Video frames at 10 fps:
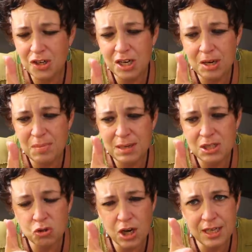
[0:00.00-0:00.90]
you're going to be
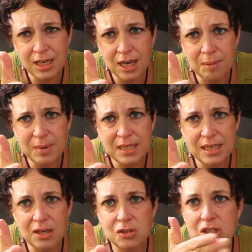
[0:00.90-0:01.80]
striking up a
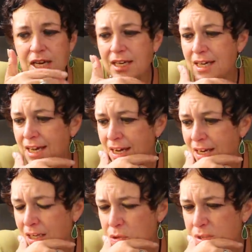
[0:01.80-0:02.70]
deal, shaking
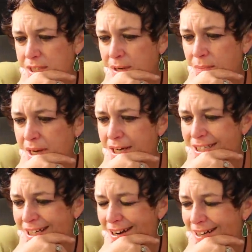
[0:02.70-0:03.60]
hands with somebody,
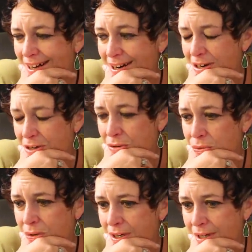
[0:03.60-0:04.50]
starting on a
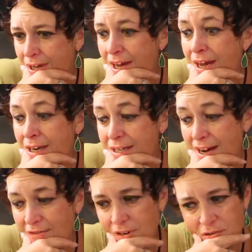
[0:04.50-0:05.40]
new
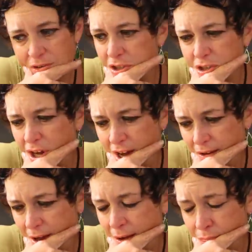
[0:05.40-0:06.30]
endeavor. There's,
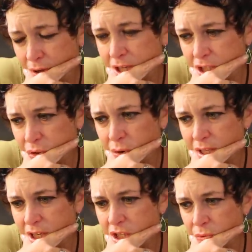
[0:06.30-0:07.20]
I'm pretty sure
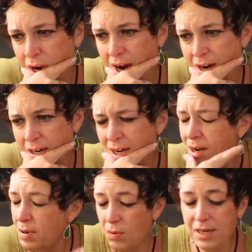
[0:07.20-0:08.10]
that you are.
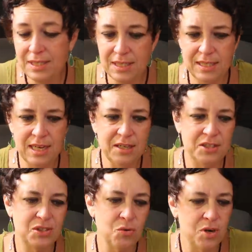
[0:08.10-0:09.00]
But what is this King of
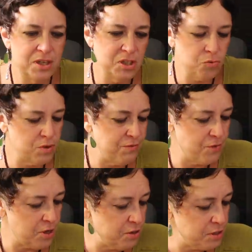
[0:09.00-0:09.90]
Swords
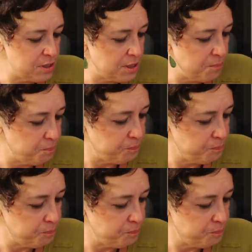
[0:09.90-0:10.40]
reversed?